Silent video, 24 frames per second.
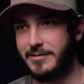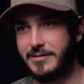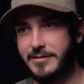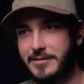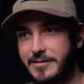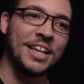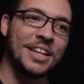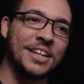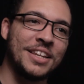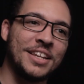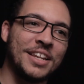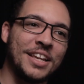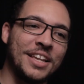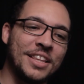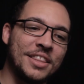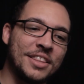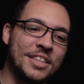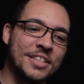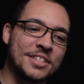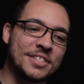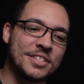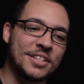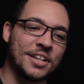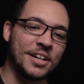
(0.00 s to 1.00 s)
In
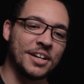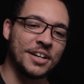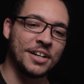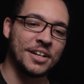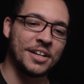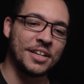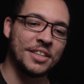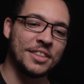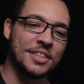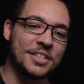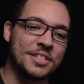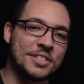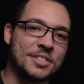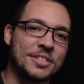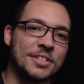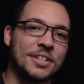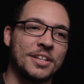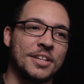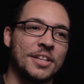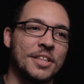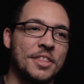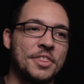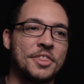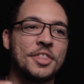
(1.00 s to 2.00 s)
this
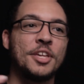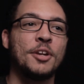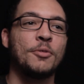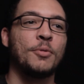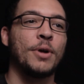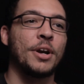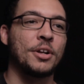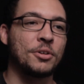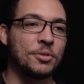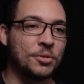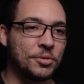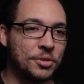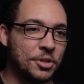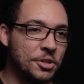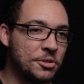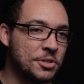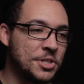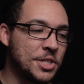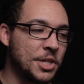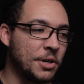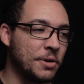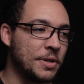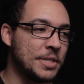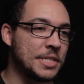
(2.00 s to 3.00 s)
theoretical new
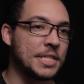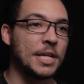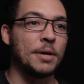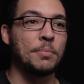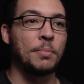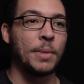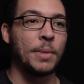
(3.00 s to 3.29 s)
series that